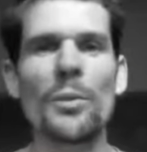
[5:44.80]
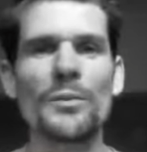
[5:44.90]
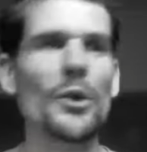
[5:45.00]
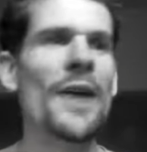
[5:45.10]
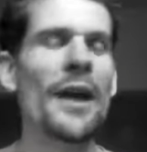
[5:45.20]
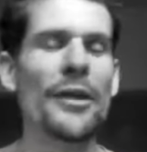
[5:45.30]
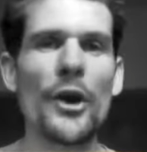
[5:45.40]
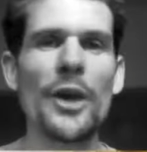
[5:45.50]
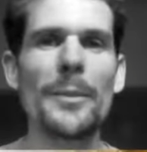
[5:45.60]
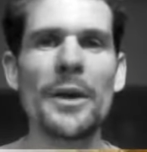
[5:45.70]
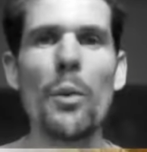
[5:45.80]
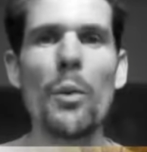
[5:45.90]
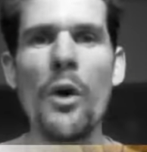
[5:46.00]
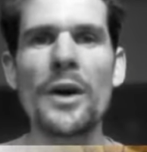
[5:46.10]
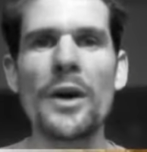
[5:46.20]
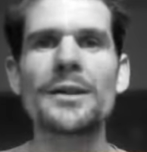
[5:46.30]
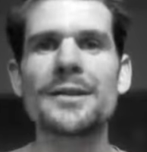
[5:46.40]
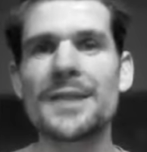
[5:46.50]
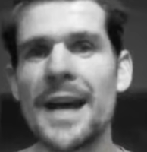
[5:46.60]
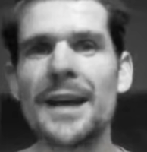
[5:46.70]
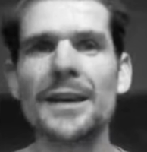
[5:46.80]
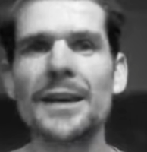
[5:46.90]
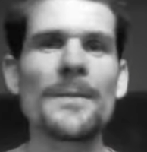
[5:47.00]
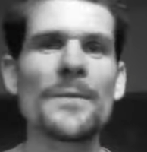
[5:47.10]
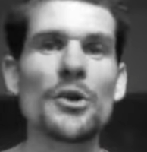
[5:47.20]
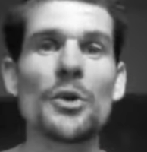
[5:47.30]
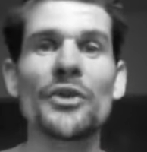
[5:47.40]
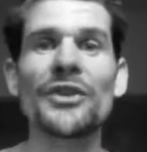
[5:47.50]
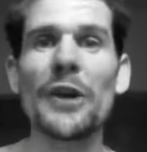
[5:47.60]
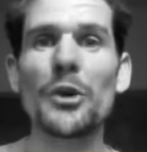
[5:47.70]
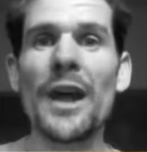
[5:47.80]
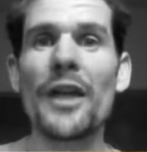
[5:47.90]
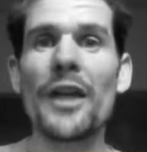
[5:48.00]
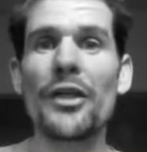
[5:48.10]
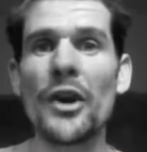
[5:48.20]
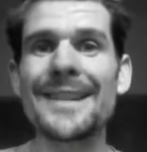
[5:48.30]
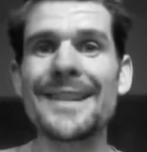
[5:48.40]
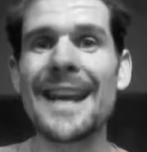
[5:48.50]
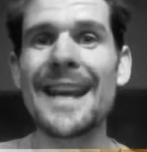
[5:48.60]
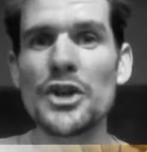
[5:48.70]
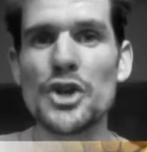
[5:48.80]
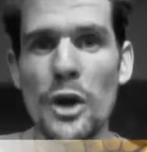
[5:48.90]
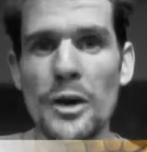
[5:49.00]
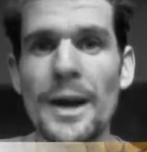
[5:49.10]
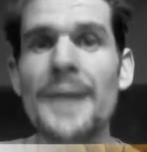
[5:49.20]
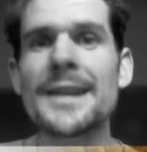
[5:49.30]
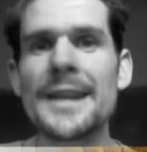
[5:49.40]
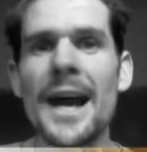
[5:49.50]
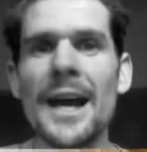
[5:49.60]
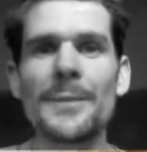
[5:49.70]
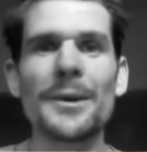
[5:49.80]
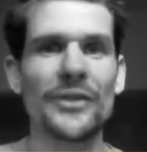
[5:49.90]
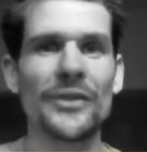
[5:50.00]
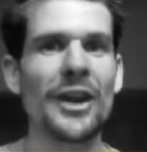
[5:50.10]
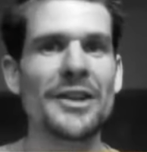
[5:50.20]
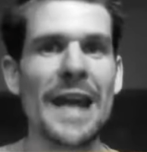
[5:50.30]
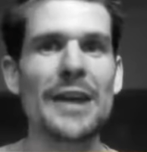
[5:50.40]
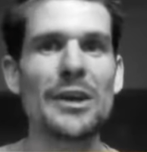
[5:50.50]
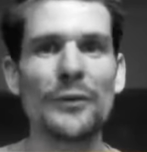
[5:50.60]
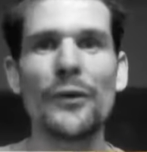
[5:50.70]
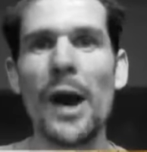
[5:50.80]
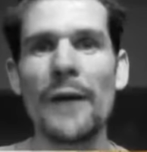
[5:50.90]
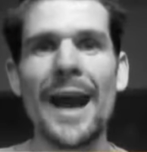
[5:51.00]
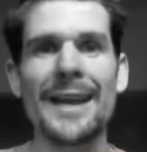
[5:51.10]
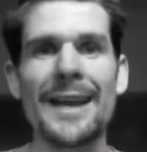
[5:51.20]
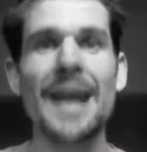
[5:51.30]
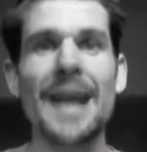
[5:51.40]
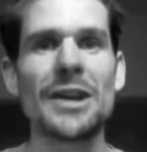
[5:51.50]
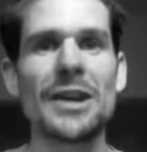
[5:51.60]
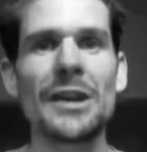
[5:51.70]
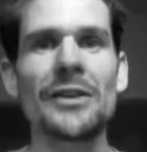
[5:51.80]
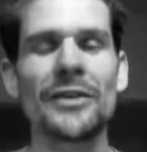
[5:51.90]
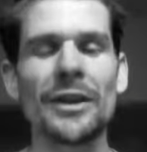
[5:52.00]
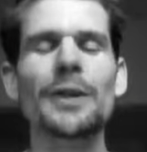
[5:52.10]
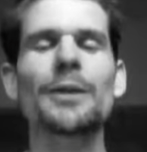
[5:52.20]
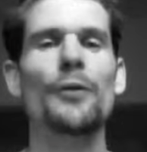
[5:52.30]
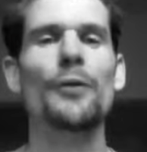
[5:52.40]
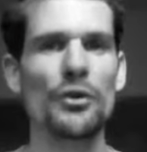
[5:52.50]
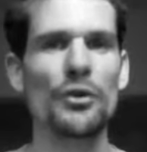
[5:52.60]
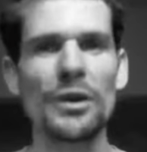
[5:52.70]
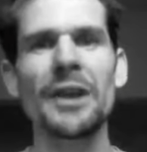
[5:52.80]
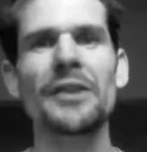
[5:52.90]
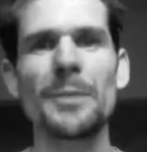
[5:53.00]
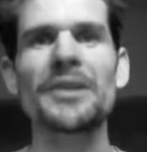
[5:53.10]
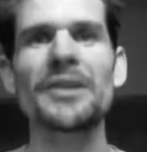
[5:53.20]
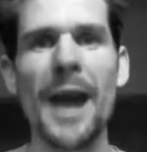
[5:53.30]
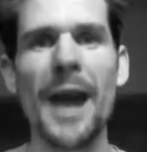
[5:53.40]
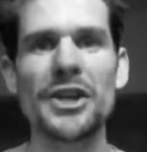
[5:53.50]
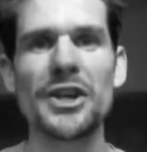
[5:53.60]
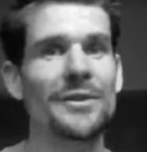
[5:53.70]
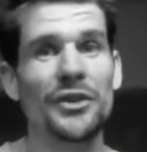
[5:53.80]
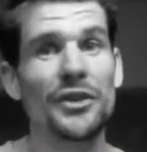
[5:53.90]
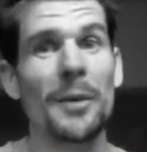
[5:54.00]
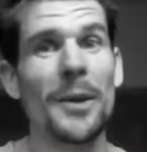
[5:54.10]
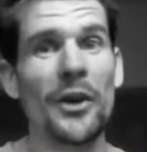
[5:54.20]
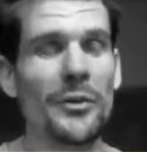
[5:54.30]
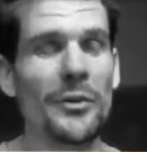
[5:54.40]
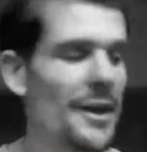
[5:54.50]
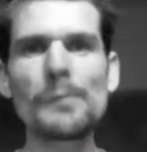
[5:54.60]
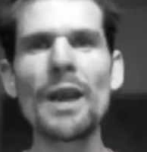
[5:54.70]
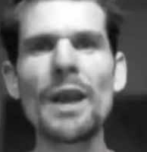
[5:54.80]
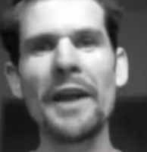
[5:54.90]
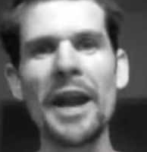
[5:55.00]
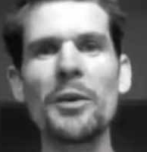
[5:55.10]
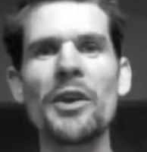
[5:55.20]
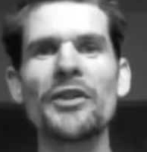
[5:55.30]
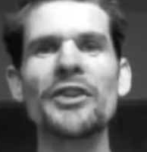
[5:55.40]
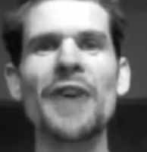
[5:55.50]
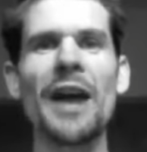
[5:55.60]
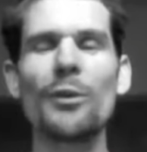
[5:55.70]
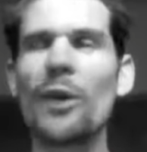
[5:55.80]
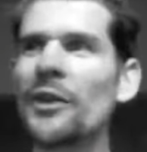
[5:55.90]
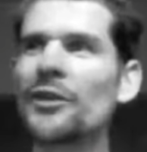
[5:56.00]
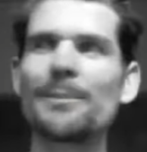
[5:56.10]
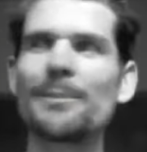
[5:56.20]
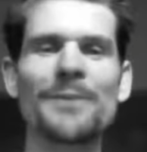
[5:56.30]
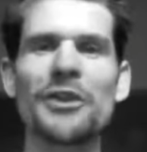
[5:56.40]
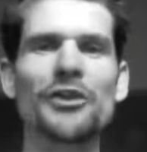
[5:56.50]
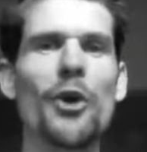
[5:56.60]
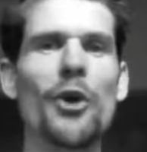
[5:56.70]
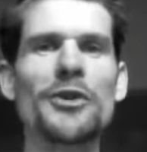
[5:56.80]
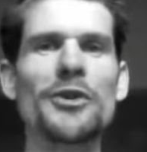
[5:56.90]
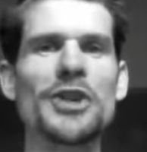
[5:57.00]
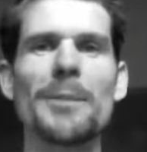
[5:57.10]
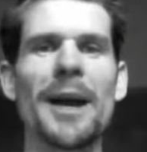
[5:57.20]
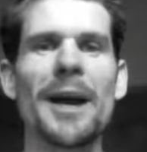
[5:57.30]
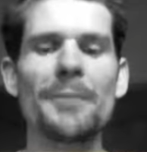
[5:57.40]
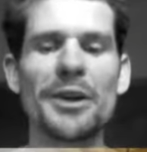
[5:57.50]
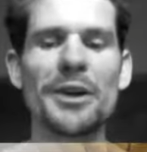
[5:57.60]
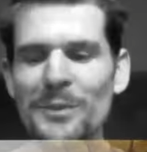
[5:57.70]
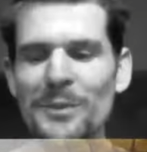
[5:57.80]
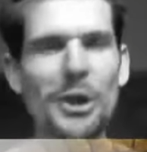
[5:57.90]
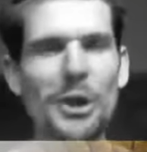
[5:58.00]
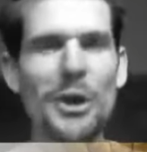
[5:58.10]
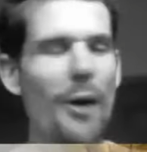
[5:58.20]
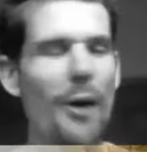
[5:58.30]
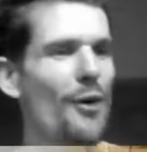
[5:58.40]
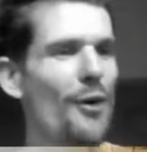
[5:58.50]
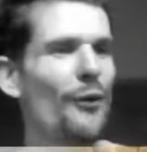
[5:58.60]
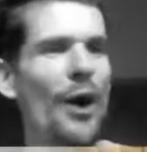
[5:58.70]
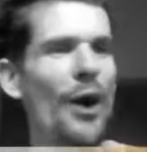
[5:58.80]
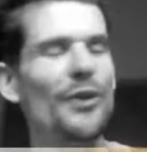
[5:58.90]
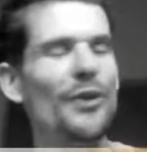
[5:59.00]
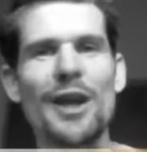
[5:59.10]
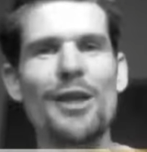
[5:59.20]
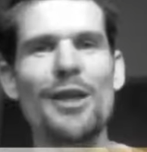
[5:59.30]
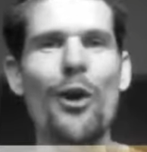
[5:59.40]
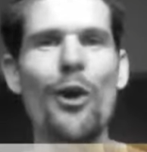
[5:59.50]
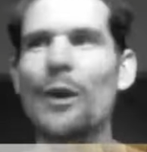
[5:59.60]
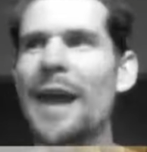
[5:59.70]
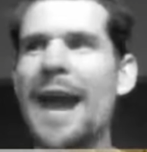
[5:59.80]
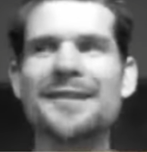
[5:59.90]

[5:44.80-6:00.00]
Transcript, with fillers: doing that 30 minute walk today. You want to start doing that 30 second jog today because it's going to take you five, eight, ten years for you really to be smashing it. Just going to be honest with you there. And anyone that says otherwise, they're just talking shit, man, because you look at Michael Phelps or Ian Thorpe or Lance